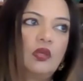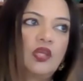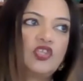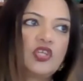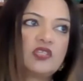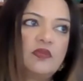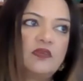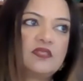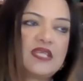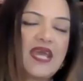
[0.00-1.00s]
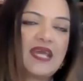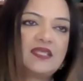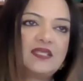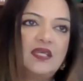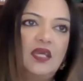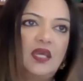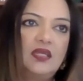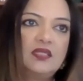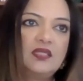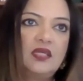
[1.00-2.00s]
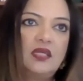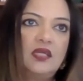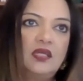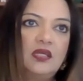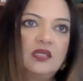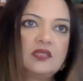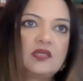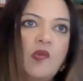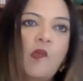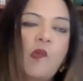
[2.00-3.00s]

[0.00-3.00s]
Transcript: adjustment of status EAD is